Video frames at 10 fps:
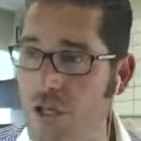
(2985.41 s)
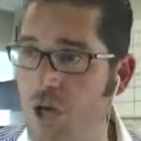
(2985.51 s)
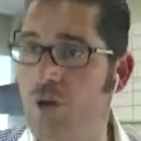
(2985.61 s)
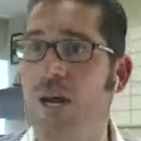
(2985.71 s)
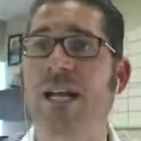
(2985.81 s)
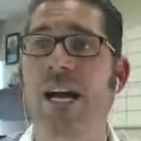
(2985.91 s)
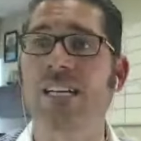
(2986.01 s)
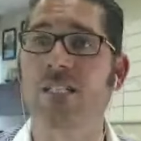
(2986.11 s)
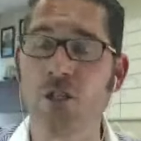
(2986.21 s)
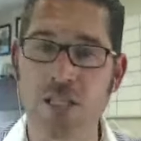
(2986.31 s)
dude, I, get, I
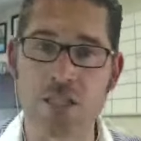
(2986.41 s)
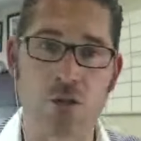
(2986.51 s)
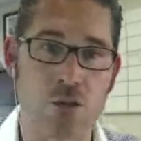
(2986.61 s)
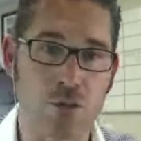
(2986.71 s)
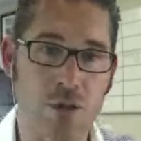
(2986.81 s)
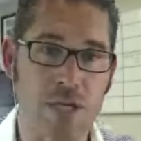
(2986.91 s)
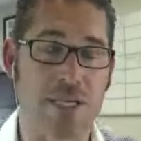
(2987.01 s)
still get to go do this.